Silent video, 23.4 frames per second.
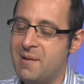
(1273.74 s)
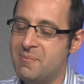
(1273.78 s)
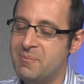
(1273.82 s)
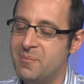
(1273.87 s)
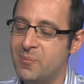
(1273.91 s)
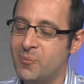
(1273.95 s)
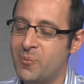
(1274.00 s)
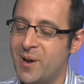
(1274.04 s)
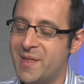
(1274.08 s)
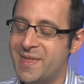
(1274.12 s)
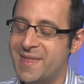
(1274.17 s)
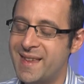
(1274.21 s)

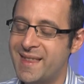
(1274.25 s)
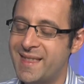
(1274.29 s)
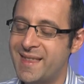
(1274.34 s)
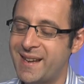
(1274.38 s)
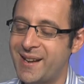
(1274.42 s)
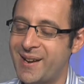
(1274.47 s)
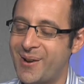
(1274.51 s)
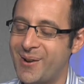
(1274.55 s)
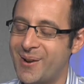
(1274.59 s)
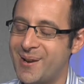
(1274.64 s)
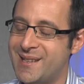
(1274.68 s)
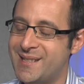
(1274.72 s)
One thing that I
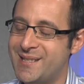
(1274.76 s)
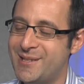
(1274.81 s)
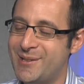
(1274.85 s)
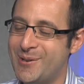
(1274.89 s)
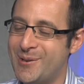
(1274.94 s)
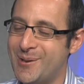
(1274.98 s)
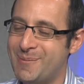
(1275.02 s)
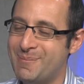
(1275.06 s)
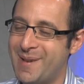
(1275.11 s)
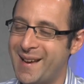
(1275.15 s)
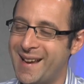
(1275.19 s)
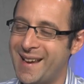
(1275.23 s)
always do
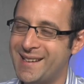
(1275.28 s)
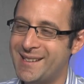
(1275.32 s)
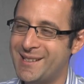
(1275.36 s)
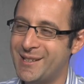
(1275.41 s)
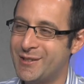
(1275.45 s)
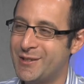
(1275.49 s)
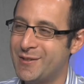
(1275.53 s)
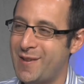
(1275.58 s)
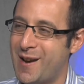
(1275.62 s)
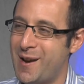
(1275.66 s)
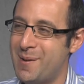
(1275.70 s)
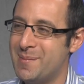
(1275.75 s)
in my adult
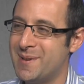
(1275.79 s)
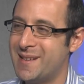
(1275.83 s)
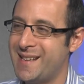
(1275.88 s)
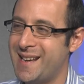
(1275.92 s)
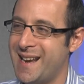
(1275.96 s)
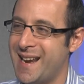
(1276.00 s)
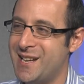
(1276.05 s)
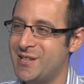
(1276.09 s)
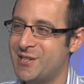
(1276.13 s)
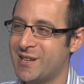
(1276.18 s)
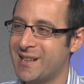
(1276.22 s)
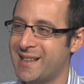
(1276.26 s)
development and
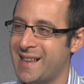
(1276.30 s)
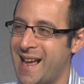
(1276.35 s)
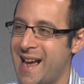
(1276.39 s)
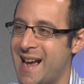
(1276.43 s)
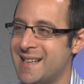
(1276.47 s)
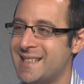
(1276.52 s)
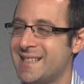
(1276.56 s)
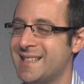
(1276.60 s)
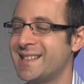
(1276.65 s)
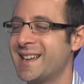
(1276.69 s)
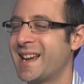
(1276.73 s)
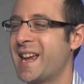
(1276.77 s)
aging
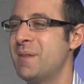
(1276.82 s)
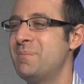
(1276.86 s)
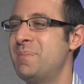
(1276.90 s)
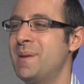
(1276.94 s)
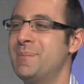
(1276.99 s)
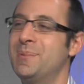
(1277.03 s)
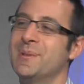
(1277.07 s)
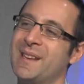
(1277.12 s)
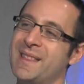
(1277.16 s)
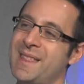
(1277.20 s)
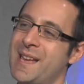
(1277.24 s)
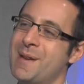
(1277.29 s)
class is I get
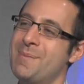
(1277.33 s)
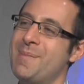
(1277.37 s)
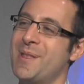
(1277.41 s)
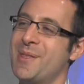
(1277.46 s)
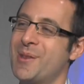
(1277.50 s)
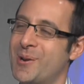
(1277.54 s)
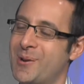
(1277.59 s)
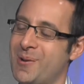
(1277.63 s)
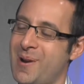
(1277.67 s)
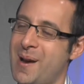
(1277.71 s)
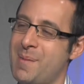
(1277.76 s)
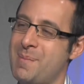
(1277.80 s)
people to think about their
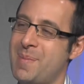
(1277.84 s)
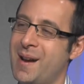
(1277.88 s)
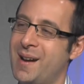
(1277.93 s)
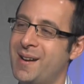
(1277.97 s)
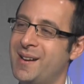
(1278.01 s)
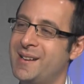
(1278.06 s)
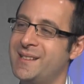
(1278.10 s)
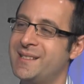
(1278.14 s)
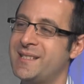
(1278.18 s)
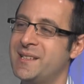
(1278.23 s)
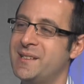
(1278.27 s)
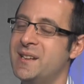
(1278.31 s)

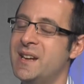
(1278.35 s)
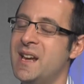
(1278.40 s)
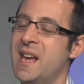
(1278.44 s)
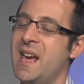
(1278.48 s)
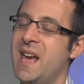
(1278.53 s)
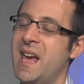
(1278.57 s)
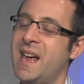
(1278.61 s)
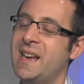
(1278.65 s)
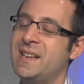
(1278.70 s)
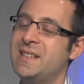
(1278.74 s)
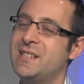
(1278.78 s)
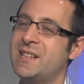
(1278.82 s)
grandparents
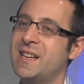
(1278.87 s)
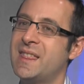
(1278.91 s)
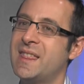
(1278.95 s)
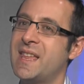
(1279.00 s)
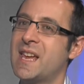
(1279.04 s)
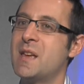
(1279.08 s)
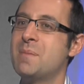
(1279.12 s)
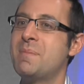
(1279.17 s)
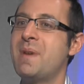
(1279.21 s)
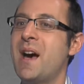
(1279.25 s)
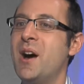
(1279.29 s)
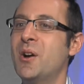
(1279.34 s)
and to think
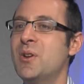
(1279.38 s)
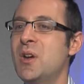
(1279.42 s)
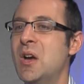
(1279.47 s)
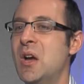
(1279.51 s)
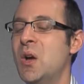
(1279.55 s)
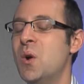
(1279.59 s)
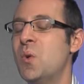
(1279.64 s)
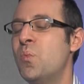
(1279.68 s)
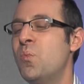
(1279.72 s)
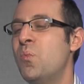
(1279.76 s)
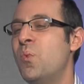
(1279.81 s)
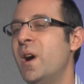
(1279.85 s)
about
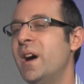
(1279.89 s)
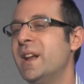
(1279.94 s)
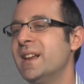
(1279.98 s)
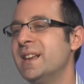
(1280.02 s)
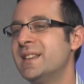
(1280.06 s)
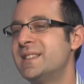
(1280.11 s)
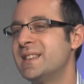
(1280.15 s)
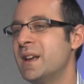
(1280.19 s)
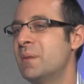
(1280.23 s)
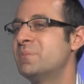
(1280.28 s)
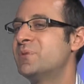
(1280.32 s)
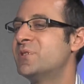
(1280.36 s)
what
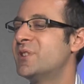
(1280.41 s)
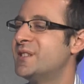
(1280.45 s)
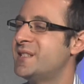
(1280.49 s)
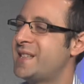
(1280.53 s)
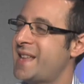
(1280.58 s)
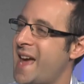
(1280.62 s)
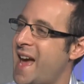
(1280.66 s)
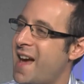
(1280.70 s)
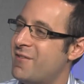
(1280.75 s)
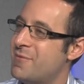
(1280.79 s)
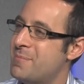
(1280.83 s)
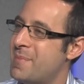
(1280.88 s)
assumptions they
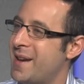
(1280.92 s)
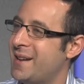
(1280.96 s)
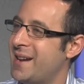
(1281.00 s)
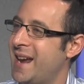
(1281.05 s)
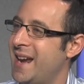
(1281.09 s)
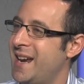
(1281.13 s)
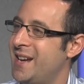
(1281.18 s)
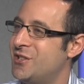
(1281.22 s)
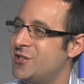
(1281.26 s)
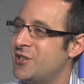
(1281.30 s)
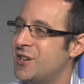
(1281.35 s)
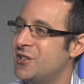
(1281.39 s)
have about
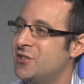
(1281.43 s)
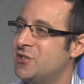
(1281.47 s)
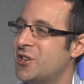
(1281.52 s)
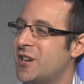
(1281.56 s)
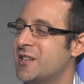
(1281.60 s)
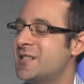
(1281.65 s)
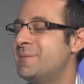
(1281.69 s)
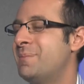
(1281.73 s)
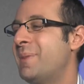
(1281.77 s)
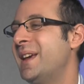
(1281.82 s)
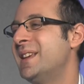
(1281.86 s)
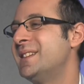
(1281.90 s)
aging
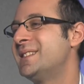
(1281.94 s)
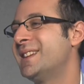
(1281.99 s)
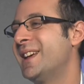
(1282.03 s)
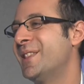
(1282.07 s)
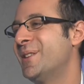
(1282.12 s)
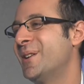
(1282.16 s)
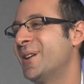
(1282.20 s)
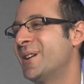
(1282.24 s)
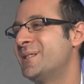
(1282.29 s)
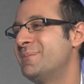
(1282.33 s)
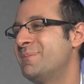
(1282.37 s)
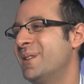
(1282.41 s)
just based on their
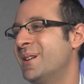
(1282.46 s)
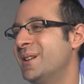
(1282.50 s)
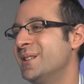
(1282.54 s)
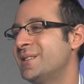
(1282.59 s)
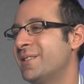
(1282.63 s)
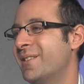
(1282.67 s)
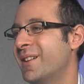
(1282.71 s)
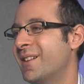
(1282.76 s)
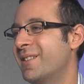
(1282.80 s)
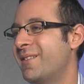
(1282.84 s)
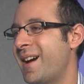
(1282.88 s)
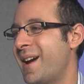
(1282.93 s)
experience of
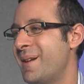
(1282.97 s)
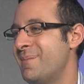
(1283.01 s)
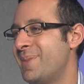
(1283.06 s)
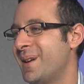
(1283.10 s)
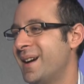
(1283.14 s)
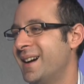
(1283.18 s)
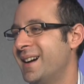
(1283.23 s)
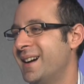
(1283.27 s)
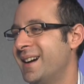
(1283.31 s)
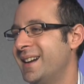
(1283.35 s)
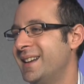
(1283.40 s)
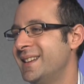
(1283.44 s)
their
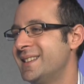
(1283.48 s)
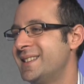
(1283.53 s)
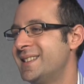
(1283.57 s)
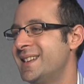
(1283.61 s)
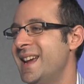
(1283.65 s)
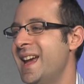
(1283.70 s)
grandparents.